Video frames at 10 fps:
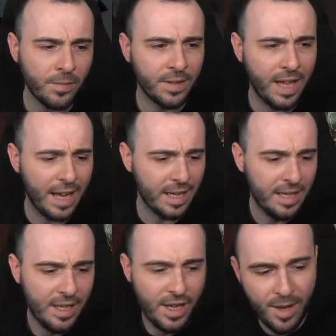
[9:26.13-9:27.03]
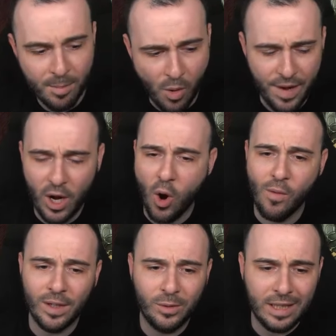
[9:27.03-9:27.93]
Then, moving
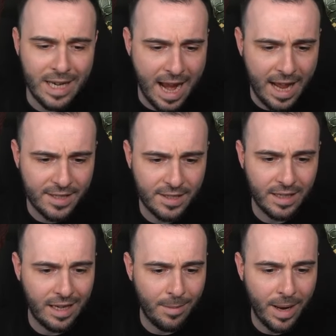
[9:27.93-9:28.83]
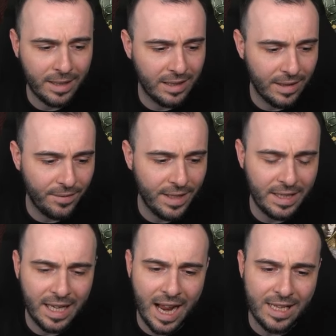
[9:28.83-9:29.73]
over to the next elemental
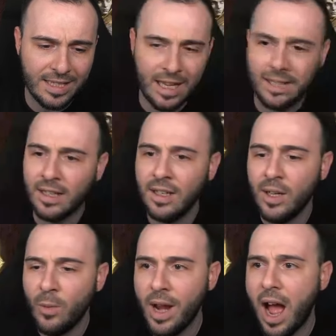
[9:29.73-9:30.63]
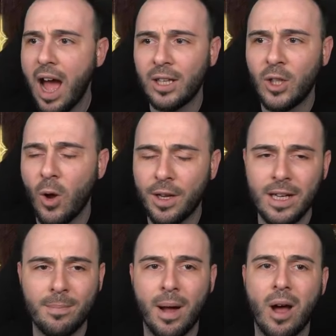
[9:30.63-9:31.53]
affinity, guys, and we are talking
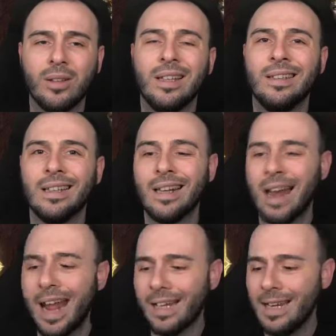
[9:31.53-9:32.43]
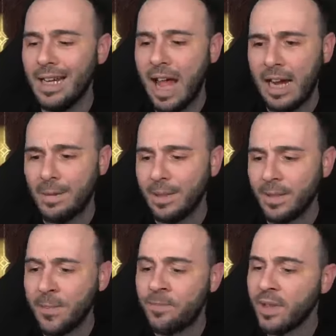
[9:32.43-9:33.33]
about the lightning element.
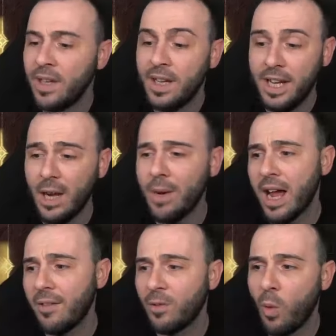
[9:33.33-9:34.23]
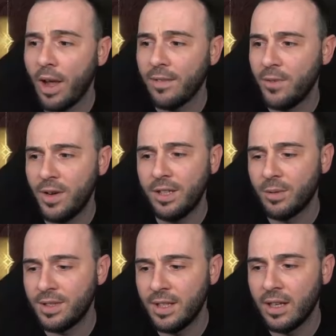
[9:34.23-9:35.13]
Here we have quite a few
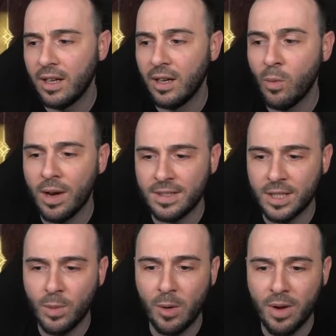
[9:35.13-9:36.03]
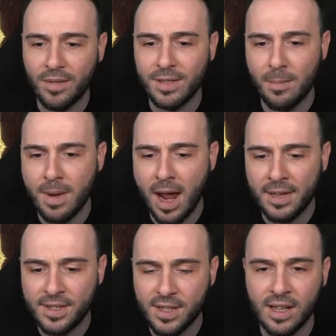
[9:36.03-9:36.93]
interesting uh, ones as well. We have some
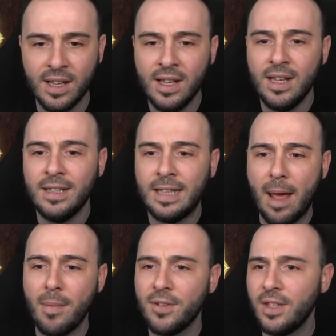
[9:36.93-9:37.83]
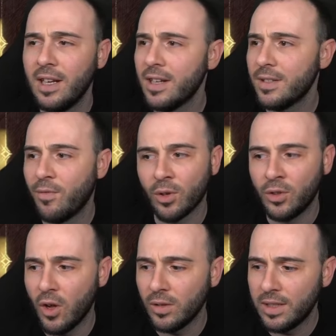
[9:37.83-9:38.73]
nice uh, damage dealers for
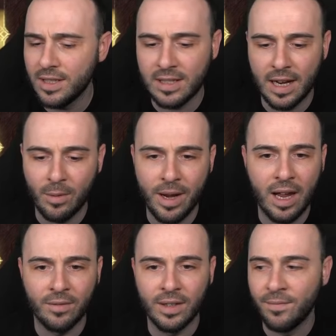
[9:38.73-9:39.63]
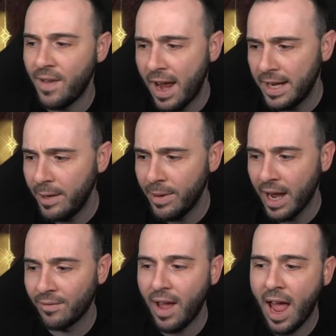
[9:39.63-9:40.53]
Dauntless, like we have uh, Vanny, we
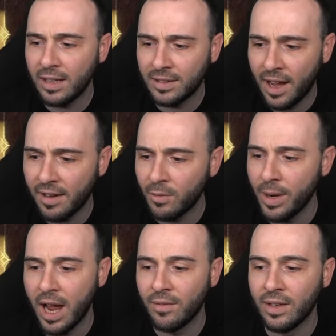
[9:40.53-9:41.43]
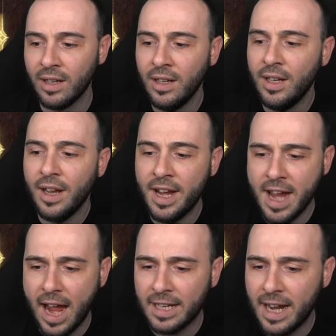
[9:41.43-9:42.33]
have Altair, we have uh,
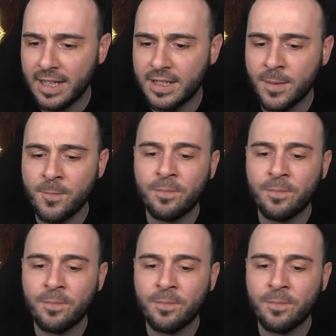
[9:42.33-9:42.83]
Yagnets.